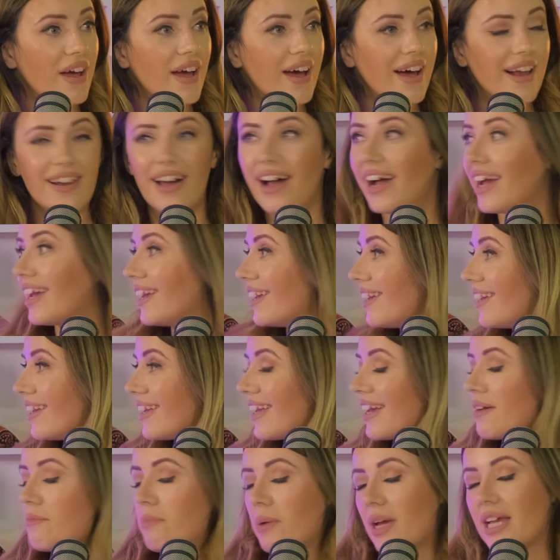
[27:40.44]
But
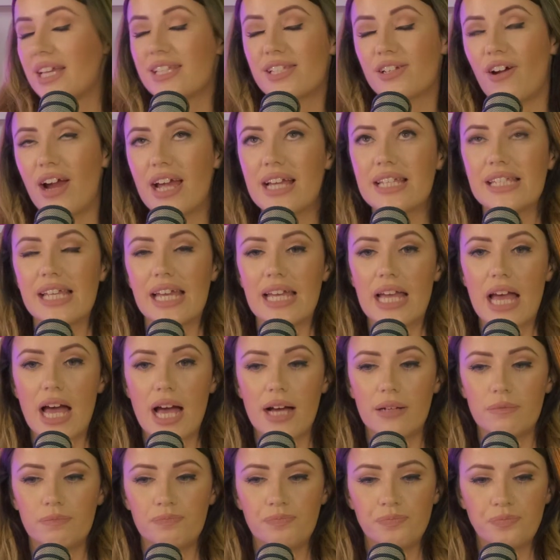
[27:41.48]
it's crazy.
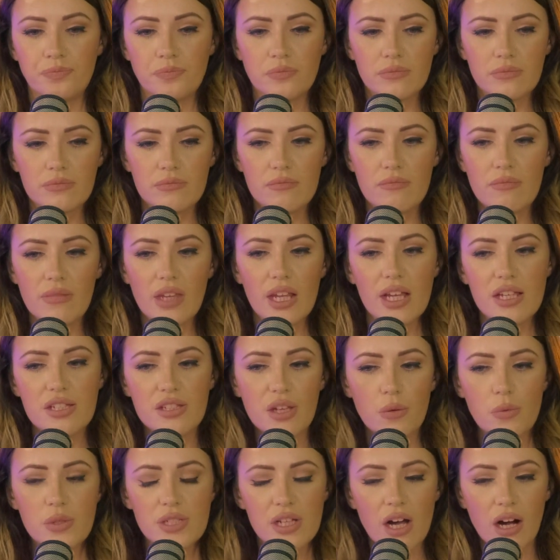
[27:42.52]
So
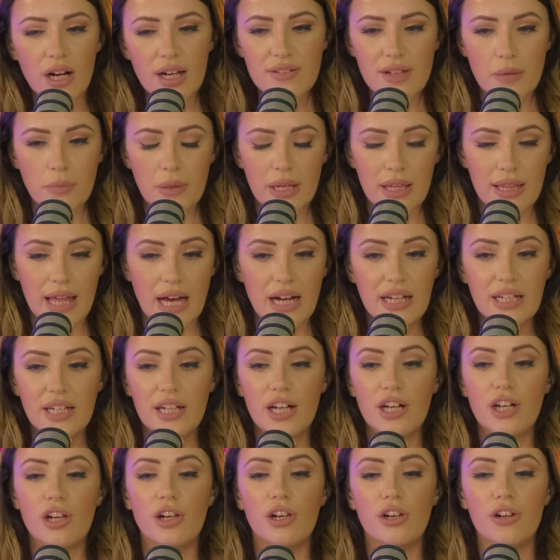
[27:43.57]
I was kind of dabbling in
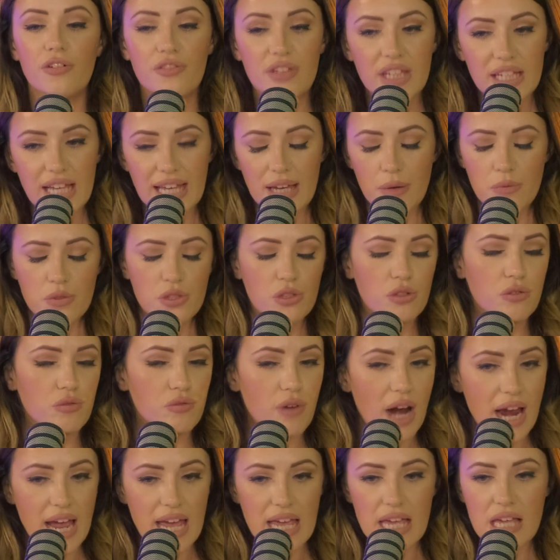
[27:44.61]
that. It was
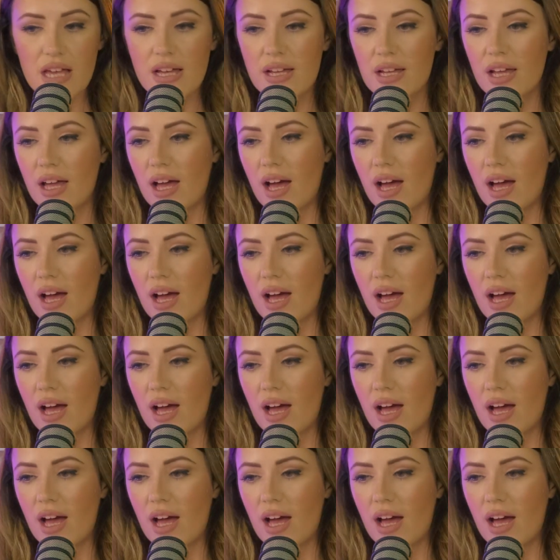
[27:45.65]
great.